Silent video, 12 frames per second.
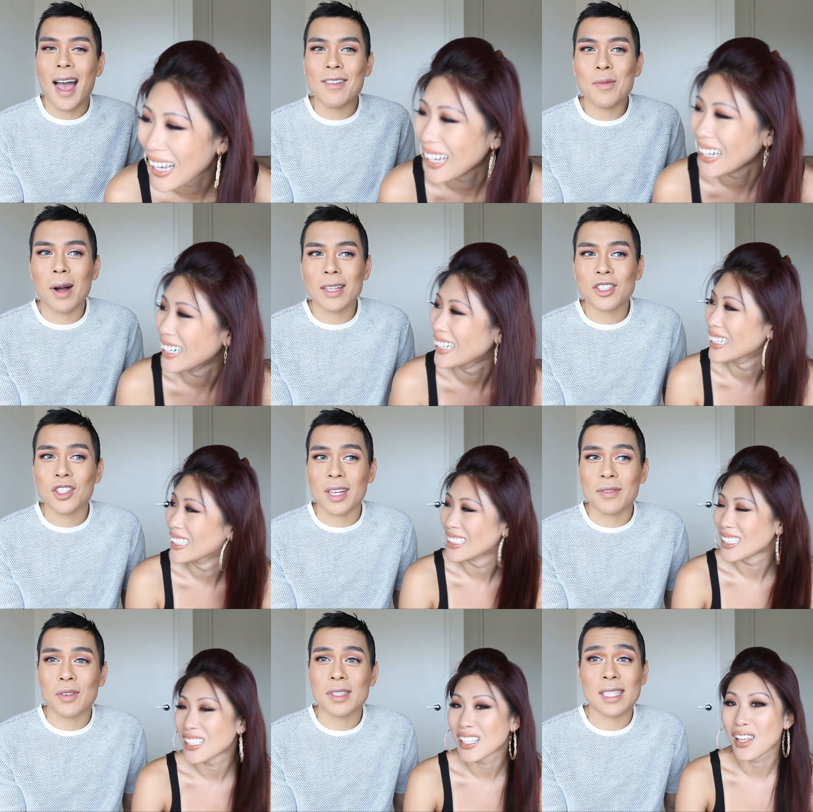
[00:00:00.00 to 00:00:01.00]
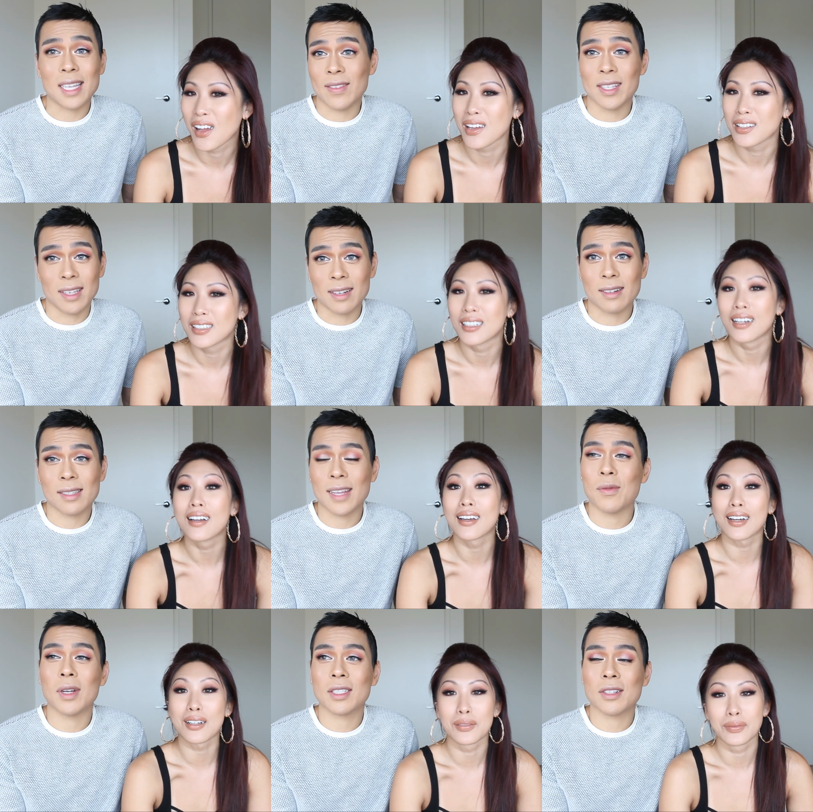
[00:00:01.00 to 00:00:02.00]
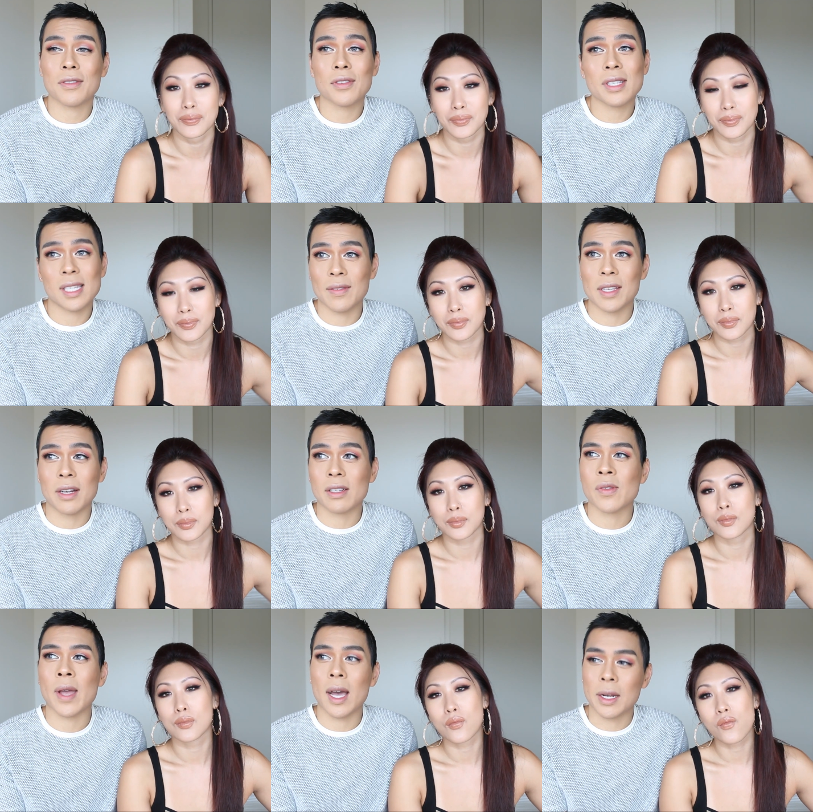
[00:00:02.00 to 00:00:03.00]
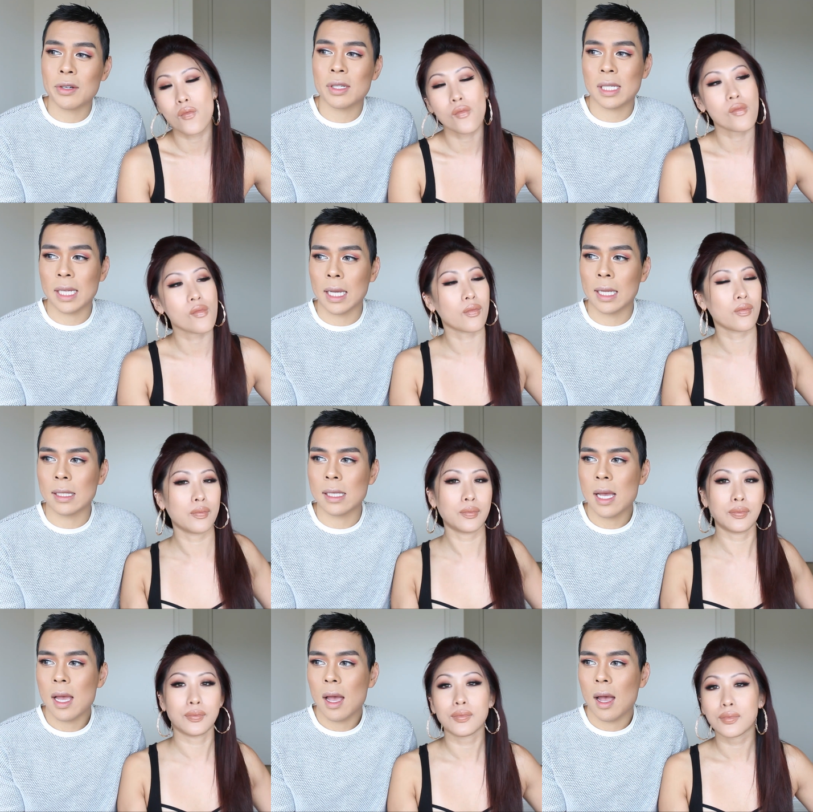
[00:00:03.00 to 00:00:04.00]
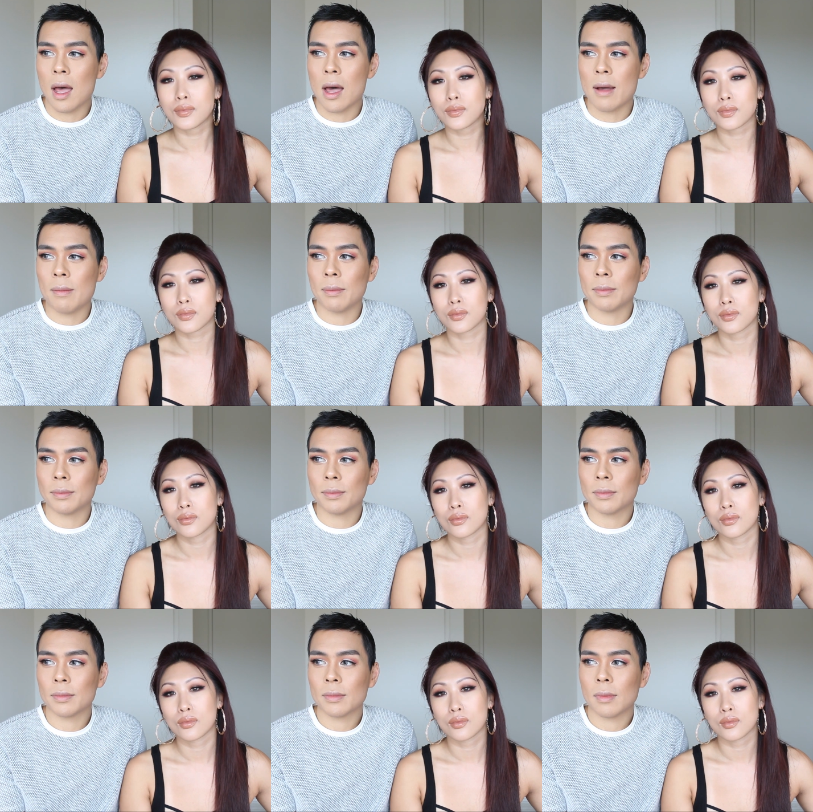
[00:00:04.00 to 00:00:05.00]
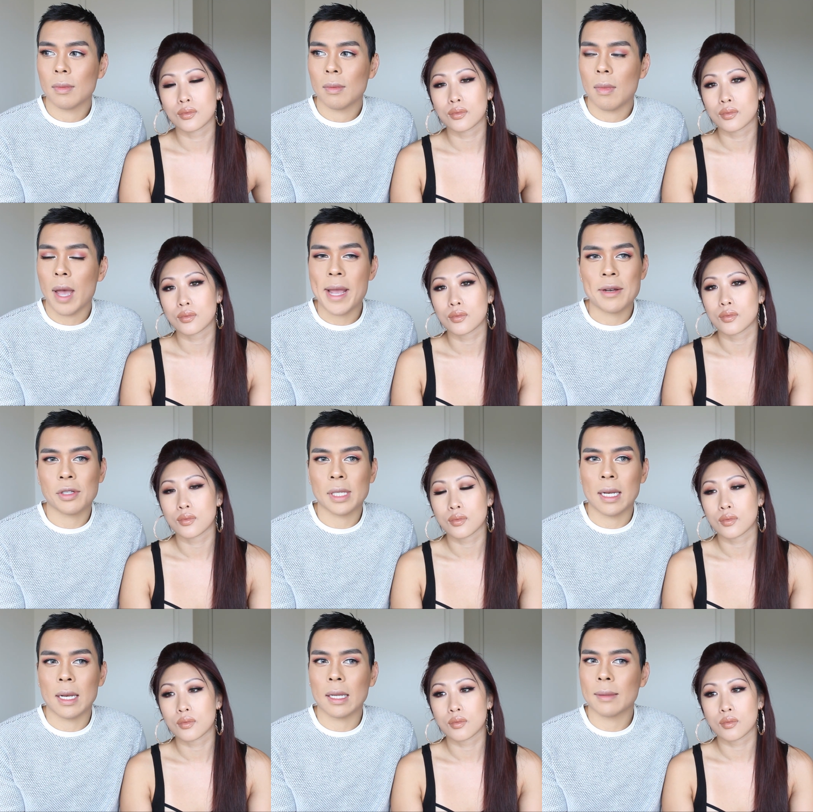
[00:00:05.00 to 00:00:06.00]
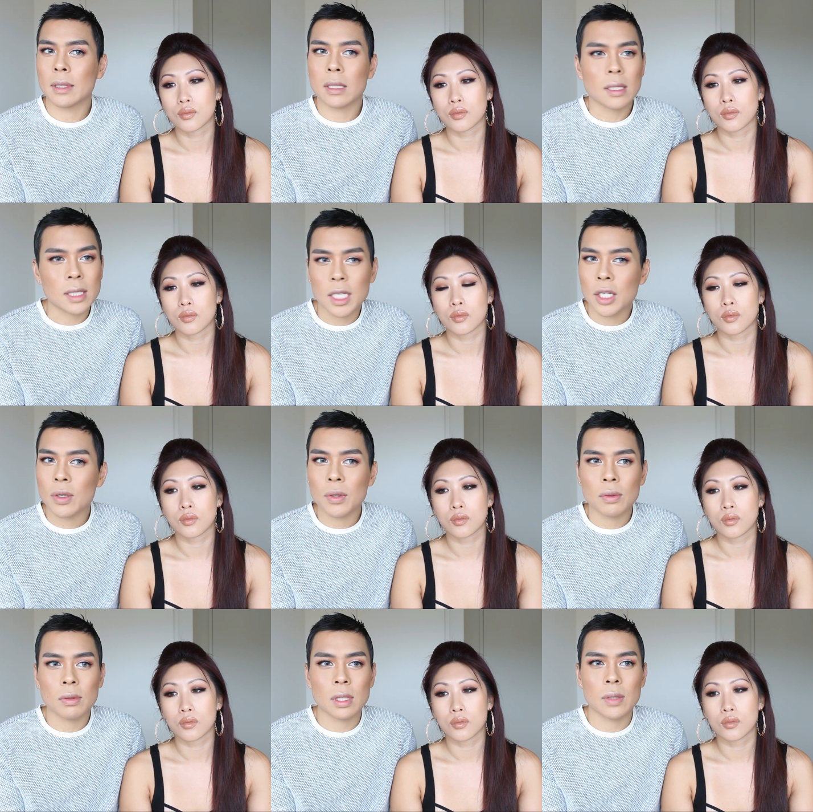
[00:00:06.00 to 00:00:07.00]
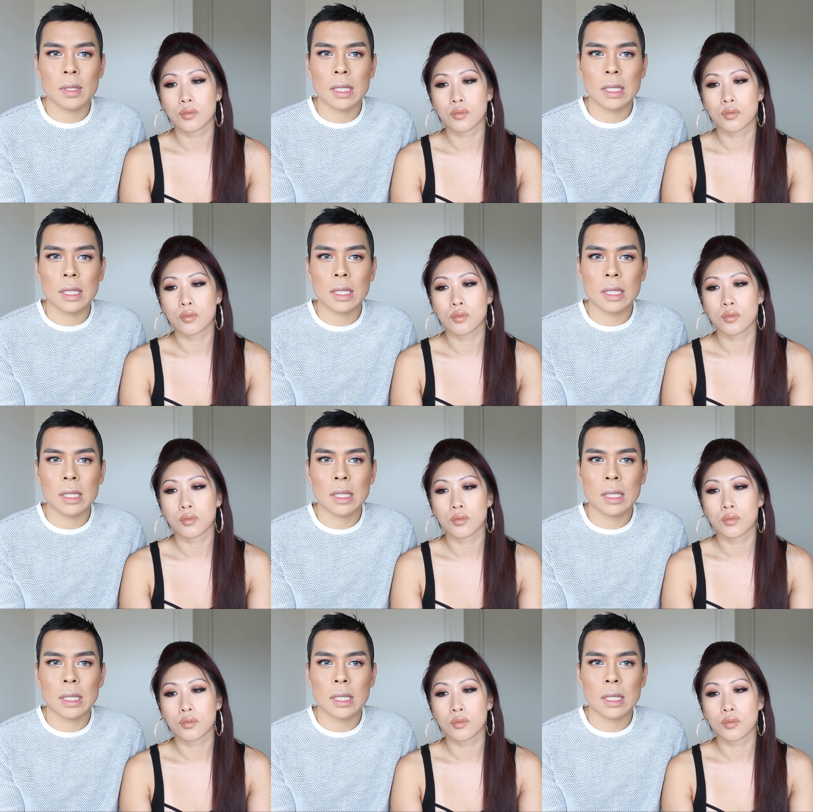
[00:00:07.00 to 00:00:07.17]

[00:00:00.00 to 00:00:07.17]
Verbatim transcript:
Speaker 1: I've watched Jen for seven years. Yeah. I've watched her for seven years, so I understand. Um, I understand. Continue to